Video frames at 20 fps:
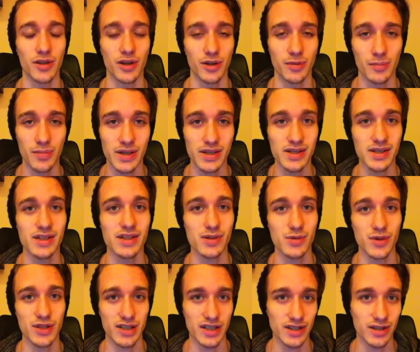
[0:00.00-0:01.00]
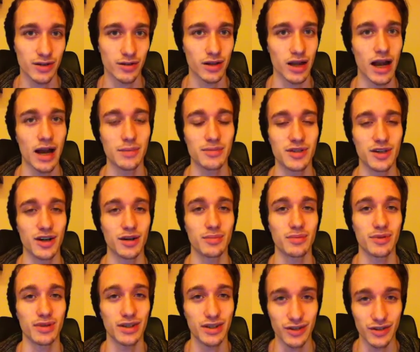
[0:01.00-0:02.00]
Their business was in their laptop,
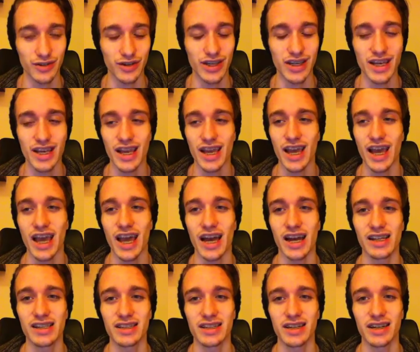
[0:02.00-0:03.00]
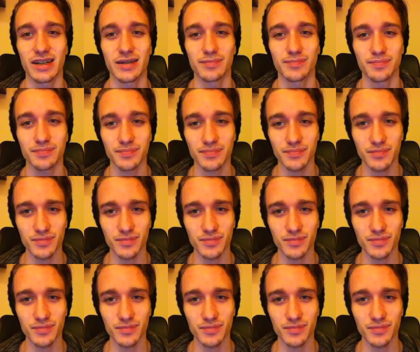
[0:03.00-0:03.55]
literally, and